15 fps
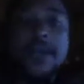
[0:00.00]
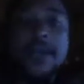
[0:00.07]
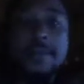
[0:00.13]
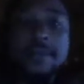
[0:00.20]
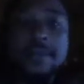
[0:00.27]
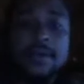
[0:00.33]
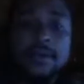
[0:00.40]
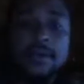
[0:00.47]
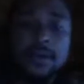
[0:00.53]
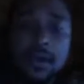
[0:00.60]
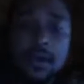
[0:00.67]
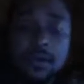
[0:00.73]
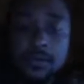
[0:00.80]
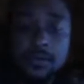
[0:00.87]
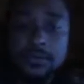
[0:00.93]
happened at
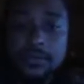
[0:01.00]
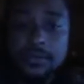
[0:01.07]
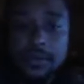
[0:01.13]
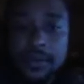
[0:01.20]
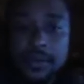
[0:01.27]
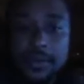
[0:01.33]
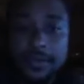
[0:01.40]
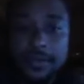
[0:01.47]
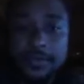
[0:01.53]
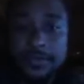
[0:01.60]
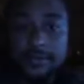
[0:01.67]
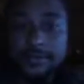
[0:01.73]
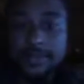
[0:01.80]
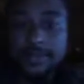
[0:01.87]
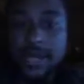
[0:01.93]
work, you know,
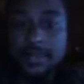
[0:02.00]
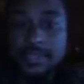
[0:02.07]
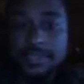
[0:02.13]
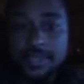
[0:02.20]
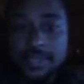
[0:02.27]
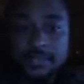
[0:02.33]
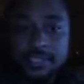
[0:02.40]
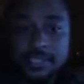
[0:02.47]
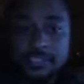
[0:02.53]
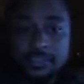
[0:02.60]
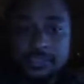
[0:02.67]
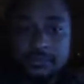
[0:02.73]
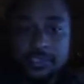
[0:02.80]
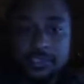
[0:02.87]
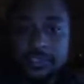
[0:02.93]
and not something
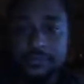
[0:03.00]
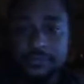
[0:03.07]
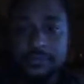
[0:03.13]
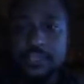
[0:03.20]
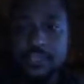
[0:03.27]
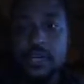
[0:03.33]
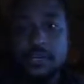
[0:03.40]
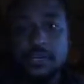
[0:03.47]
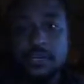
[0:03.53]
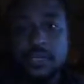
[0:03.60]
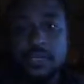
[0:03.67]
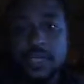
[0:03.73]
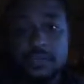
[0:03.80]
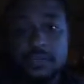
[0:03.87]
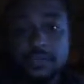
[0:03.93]
that you just chose
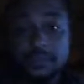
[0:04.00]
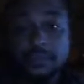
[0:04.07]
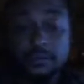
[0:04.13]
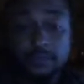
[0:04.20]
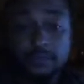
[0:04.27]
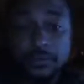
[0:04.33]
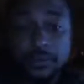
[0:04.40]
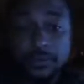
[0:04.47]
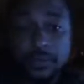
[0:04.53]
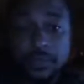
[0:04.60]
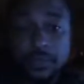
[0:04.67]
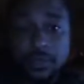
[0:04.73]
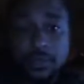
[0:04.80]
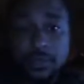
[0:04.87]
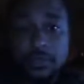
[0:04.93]
not to do,
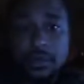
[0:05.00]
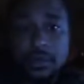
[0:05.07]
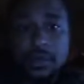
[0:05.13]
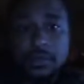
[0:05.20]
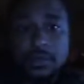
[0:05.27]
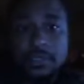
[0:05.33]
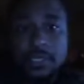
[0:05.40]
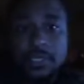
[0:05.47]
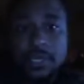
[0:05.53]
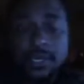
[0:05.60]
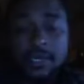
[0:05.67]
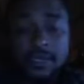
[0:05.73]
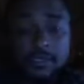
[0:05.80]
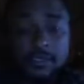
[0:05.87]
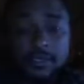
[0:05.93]
you know what I'm
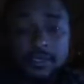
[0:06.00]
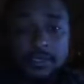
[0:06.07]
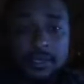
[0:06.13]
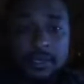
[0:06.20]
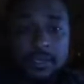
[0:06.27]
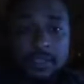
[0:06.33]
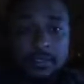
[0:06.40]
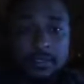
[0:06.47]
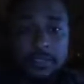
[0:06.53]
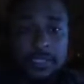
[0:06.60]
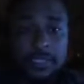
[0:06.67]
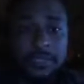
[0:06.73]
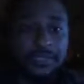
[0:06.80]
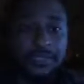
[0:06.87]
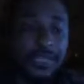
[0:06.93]
saying?
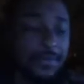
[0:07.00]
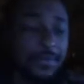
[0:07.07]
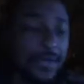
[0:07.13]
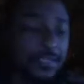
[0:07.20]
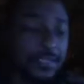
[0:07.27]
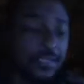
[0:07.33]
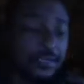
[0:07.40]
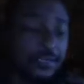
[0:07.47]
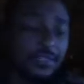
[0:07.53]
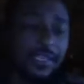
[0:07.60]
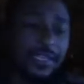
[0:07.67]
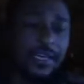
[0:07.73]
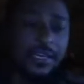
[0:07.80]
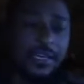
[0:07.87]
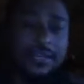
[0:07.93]
But if, say, by some
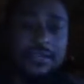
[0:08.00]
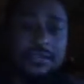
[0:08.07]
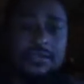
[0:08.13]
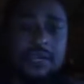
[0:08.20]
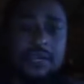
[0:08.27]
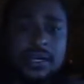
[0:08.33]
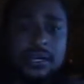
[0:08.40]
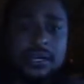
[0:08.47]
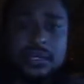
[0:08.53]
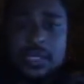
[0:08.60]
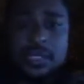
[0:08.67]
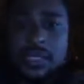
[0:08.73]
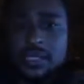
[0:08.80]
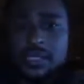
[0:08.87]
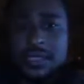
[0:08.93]
chance, you know,
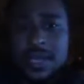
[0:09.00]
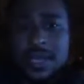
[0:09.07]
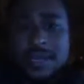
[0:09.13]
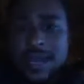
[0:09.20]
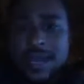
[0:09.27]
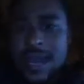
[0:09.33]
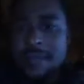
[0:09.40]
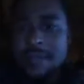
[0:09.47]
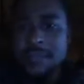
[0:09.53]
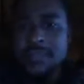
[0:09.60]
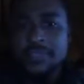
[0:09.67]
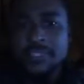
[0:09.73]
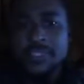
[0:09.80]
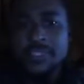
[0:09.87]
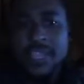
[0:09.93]
something happened
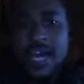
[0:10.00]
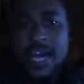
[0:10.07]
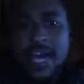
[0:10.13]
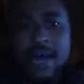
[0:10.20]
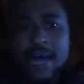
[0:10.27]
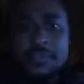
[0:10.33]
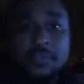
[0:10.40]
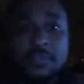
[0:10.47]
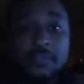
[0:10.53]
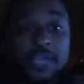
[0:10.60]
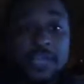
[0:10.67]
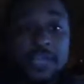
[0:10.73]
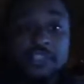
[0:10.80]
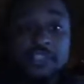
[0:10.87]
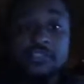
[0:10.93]
with your job, or you
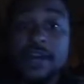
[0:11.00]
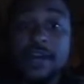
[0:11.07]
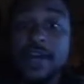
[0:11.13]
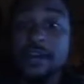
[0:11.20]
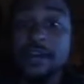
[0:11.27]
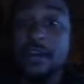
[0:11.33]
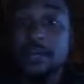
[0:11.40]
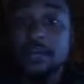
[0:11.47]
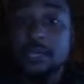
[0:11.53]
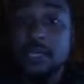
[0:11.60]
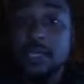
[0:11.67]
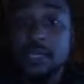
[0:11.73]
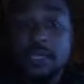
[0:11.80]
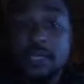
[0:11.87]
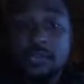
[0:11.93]
got stranded
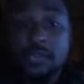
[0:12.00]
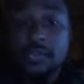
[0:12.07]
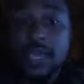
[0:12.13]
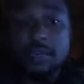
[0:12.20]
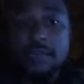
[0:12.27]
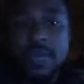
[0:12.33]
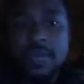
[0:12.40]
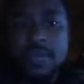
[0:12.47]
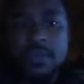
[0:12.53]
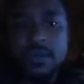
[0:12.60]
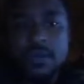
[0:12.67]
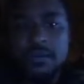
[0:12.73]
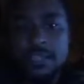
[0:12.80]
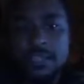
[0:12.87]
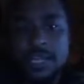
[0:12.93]
and you can't make a
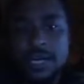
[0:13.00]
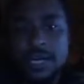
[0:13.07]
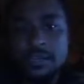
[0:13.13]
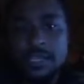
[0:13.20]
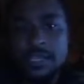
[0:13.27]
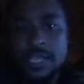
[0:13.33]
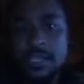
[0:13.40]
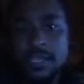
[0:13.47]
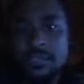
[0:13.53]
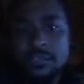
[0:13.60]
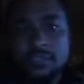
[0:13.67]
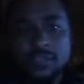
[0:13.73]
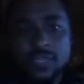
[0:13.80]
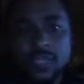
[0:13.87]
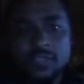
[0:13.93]
holy
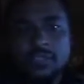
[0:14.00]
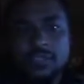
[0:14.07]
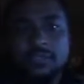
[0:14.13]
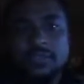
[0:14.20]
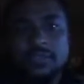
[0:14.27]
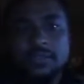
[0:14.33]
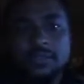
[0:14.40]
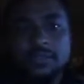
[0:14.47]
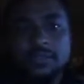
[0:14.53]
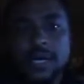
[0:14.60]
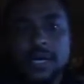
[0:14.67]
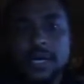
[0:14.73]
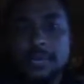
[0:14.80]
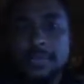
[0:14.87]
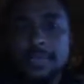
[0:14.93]
convocation, you can't get to your
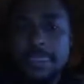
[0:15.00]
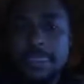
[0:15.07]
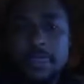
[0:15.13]
spot,